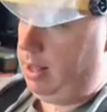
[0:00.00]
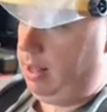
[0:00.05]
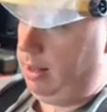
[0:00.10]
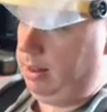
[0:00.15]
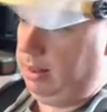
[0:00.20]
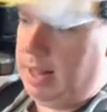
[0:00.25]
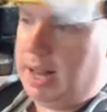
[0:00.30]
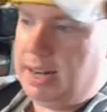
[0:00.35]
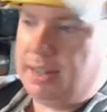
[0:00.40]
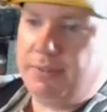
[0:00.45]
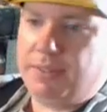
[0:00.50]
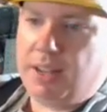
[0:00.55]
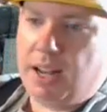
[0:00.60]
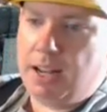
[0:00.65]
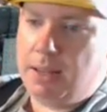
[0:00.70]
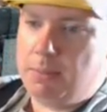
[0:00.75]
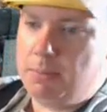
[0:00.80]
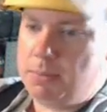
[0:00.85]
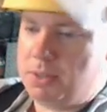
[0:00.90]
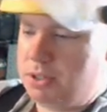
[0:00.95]
A lot of
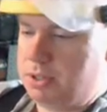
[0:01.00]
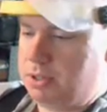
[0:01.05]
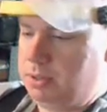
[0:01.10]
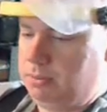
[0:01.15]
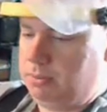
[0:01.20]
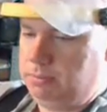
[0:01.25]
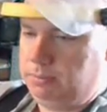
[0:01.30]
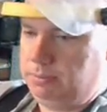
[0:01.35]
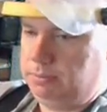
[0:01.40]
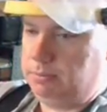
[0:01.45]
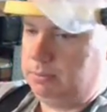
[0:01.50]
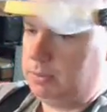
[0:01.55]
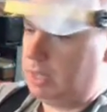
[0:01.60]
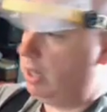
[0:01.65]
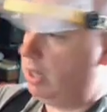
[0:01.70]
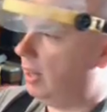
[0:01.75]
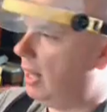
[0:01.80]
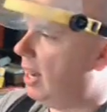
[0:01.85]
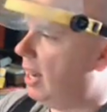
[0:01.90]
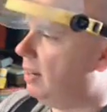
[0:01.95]
times,
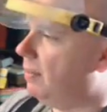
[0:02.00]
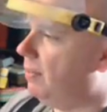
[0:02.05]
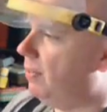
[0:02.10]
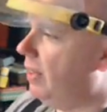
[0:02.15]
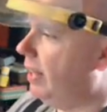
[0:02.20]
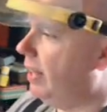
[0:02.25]
a lot of